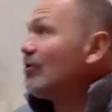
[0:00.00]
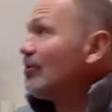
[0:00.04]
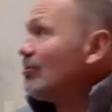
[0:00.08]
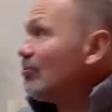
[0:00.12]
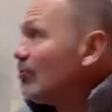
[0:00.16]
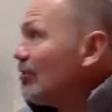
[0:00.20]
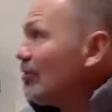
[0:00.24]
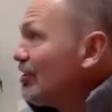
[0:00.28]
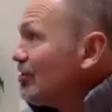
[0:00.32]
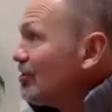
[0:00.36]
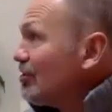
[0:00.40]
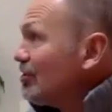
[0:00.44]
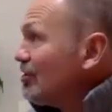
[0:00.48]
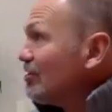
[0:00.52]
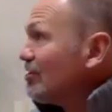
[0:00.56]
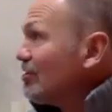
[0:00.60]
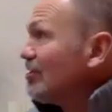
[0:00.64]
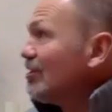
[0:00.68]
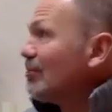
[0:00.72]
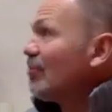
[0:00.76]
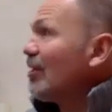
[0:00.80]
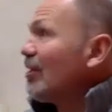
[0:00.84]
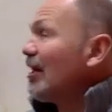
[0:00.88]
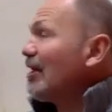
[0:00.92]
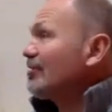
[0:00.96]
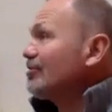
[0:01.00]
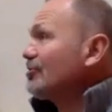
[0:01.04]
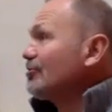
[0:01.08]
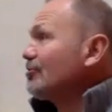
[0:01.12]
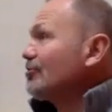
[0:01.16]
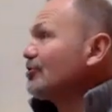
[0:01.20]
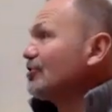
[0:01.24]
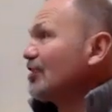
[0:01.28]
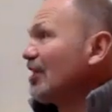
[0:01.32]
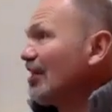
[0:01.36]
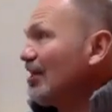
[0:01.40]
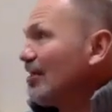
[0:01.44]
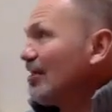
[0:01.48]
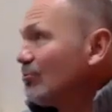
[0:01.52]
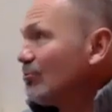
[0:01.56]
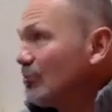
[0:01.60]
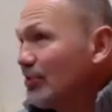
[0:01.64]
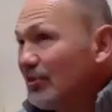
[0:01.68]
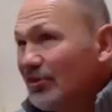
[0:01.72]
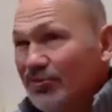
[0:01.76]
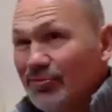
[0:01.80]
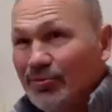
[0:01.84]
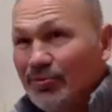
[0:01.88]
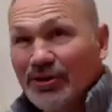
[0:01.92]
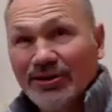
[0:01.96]
in which the Apostle John
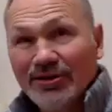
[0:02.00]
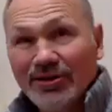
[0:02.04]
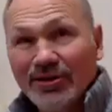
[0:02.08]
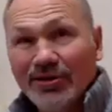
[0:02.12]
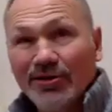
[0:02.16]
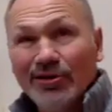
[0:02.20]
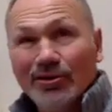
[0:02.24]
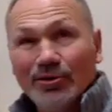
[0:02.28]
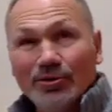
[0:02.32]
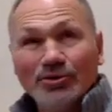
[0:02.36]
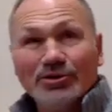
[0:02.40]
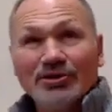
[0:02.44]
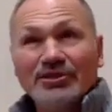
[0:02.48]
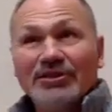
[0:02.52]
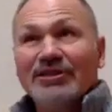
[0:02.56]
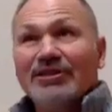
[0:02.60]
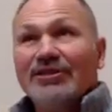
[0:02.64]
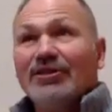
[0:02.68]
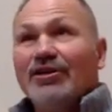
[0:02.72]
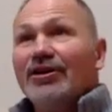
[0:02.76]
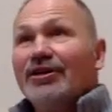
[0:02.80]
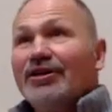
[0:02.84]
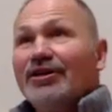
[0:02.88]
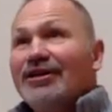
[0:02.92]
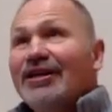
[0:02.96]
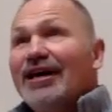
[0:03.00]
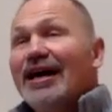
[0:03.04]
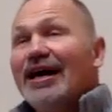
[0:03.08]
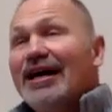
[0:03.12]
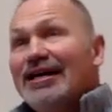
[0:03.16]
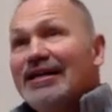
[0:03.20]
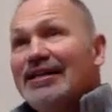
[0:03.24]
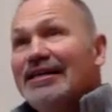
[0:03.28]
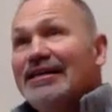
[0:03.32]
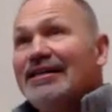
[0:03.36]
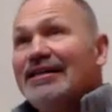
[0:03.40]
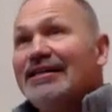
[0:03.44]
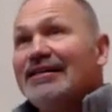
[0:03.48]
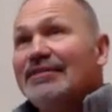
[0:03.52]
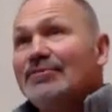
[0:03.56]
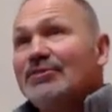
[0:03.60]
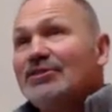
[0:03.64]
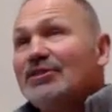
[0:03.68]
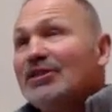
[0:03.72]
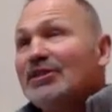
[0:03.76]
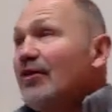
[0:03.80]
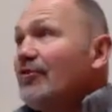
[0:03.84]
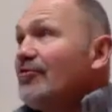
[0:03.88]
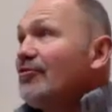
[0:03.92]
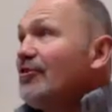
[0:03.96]
would have been closing in on 90
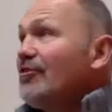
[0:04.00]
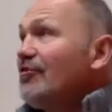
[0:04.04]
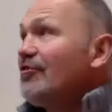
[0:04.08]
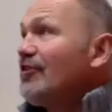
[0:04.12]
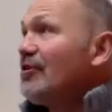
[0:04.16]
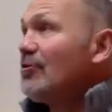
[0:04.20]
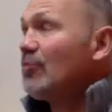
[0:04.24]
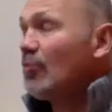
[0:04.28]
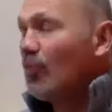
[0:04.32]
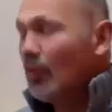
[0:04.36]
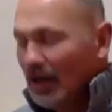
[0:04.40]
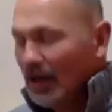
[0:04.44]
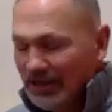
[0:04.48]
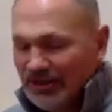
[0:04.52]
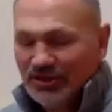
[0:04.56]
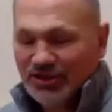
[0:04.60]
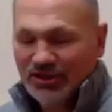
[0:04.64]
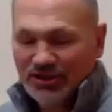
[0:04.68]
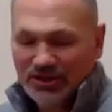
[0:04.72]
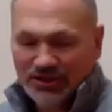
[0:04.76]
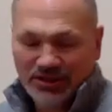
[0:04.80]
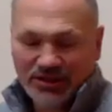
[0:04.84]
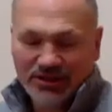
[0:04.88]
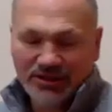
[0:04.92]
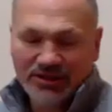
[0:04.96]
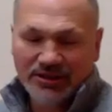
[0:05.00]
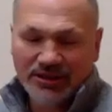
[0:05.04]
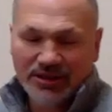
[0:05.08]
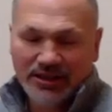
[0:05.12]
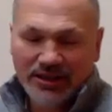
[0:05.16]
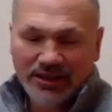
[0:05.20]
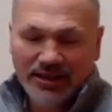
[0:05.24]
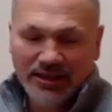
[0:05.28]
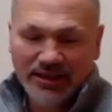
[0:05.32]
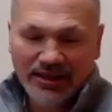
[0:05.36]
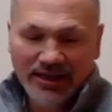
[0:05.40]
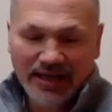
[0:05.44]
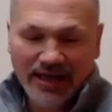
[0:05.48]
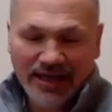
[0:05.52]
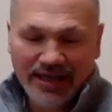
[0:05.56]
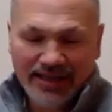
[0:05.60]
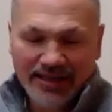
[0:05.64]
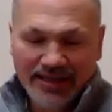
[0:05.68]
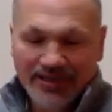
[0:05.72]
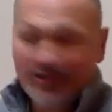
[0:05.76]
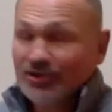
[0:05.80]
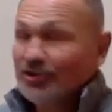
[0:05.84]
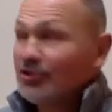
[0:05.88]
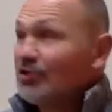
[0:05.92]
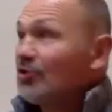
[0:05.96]
himself if he wasn't 90
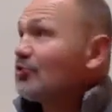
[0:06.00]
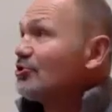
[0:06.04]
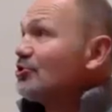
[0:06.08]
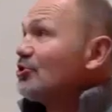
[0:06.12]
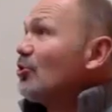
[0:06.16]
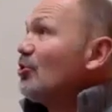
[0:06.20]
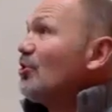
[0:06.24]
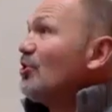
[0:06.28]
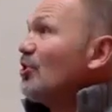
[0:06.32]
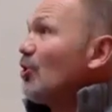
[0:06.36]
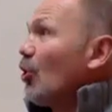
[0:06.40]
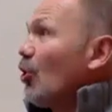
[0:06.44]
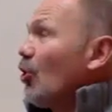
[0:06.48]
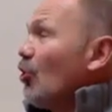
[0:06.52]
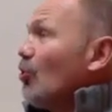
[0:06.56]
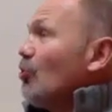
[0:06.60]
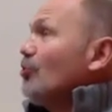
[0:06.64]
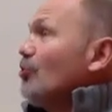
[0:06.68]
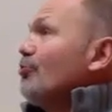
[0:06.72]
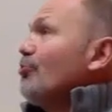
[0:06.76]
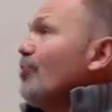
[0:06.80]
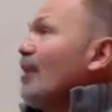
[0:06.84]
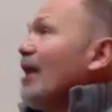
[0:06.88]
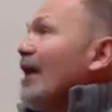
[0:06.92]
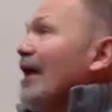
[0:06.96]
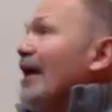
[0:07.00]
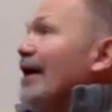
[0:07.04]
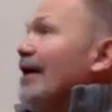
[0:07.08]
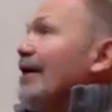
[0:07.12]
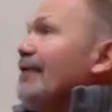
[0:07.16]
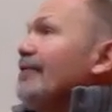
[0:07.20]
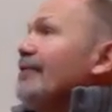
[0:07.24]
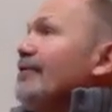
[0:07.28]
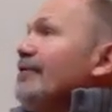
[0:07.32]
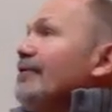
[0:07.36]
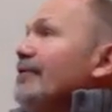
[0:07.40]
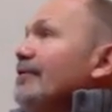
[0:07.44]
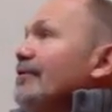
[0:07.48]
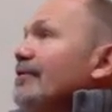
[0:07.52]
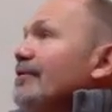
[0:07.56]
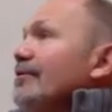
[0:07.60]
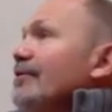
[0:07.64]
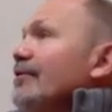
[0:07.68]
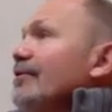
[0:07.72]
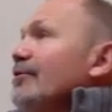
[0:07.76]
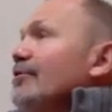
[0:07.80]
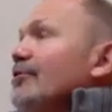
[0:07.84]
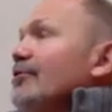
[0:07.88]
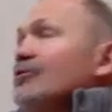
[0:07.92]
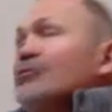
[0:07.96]
years old. So an old man
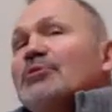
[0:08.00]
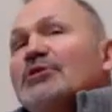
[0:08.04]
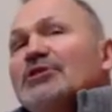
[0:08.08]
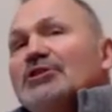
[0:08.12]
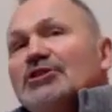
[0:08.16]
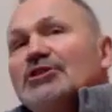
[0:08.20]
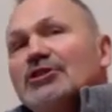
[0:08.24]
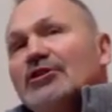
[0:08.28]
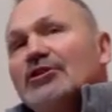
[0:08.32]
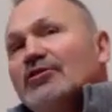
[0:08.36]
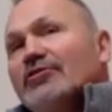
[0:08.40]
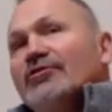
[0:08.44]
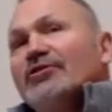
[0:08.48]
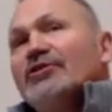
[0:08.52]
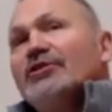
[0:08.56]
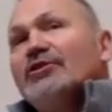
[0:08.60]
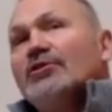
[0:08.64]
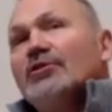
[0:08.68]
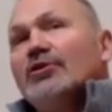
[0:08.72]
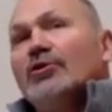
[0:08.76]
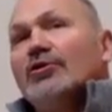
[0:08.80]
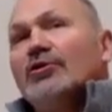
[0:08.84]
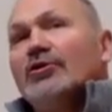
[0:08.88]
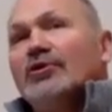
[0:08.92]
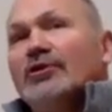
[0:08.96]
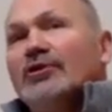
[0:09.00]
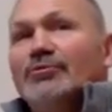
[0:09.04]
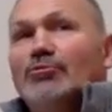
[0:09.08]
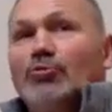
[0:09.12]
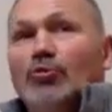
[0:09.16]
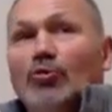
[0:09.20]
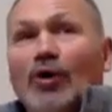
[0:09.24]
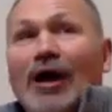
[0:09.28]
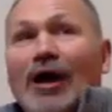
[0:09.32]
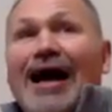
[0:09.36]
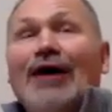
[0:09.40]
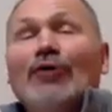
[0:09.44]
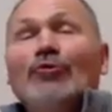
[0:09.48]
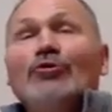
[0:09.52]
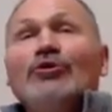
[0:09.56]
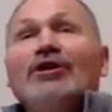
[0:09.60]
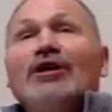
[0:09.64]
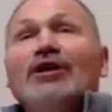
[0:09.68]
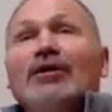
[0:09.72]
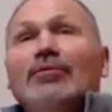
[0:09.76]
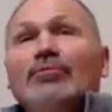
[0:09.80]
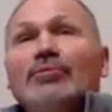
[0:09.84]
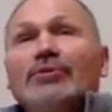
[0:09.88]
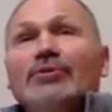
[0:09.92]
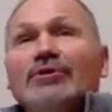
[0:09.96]
who's been serving the Lord, round
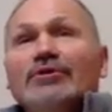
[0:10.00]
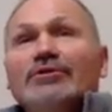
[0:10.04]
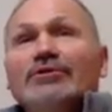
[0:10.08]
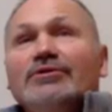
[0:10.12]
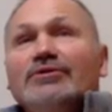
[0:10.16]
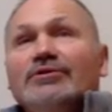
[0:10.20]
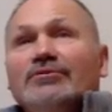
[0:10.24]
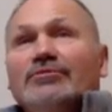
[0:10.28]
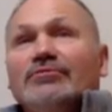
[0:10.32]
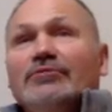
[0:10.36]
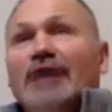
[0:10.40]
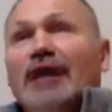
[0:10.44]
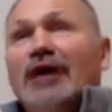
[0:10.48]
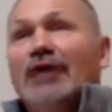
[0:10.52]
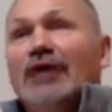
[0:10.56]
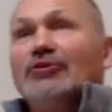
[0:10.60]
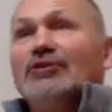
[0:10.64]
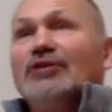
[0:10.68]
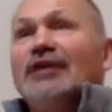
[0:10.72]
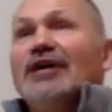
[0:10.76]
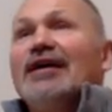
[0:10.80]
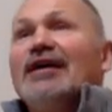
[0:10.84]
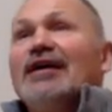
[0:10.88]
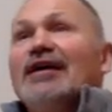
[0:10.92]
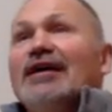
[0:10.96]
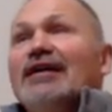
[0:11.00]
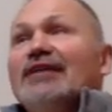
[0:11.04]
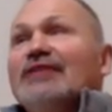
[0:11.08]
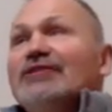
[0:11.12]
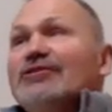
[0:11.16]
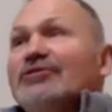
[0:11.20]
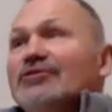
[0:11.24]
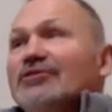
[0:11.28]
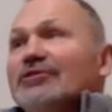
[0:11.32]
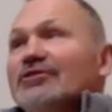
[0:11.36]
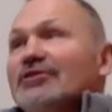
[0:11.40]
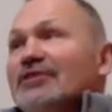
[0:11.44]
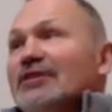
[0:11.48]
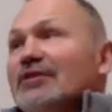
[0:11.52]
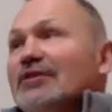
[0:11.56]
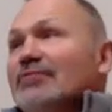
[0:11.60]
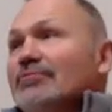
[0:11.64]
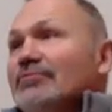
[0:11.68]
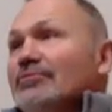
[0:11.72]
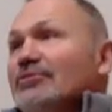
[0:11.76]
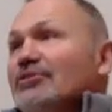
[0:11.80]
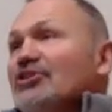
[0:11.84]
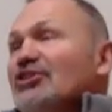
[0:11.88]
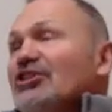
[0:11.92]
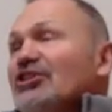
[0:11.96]
numbers, round decades, for
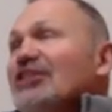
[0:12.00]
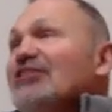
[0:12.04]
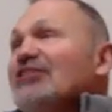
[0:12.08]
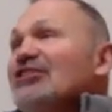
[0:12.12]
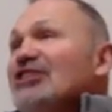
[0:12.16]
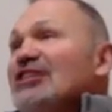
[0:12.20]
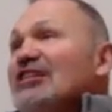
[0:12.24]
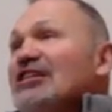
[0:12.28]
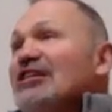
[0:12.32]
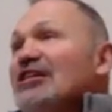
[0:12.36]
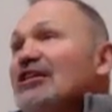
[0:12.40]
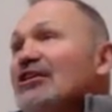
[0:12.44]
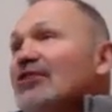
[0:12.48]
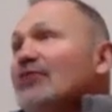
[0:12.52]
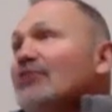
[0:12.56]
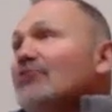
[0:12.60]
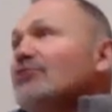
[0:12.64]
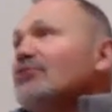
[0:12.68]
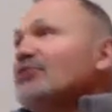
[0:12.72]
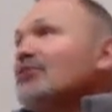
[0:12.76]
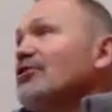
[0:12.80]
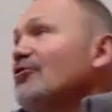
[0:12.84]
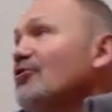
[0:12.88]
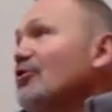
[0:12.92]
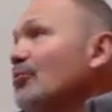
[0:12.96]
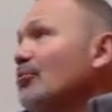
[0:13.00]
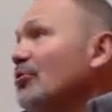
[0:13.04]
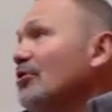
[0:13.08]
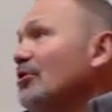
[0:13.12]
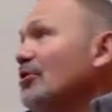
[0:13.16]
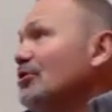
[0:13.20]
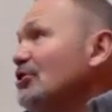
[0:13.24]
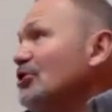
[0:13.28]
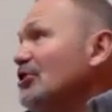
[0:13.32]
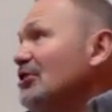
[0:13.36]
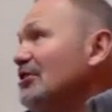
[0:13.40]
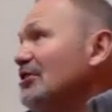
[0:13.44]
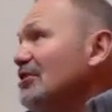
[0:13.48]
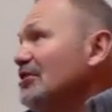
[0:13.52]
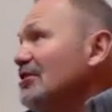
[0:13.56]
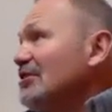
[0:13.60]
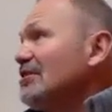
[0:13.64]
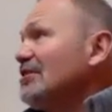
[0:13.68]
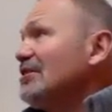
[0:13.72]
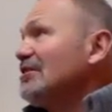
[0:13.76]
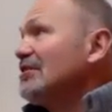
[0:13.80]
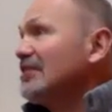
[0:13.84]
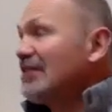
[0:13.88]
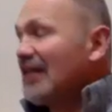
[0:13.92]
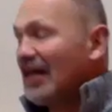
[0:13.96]
some 60 years if you put
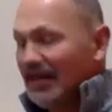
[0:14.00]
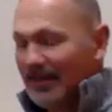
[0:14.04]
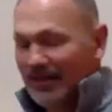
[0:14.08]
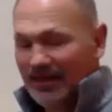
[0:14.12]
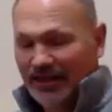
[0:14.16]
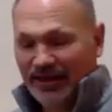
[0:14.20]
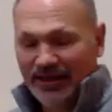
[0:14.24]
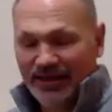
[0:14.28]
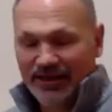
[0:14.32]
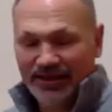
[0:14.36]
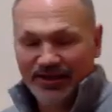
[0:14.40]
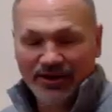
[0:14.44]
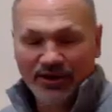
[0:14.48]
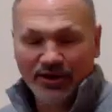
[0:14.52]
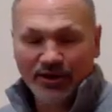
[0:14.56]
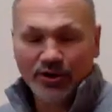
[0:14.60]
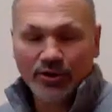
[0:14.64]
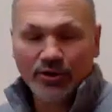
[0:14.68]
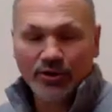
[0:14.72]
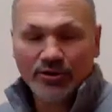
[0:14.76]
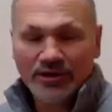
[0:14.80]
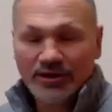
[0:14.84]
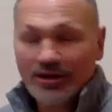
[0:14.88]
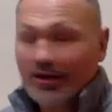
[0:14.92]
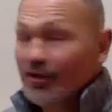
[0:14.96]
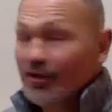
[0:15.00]
Jesus ascending in the early